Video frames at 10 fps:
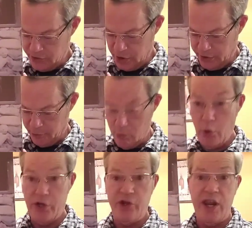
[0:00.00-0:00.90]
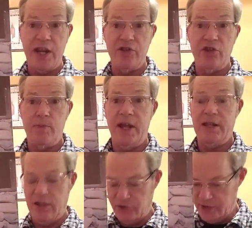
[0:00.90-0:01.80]
So there were more changes by
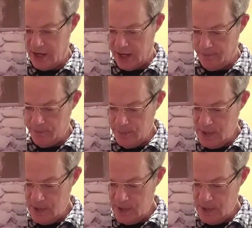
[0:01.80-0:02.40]
this time.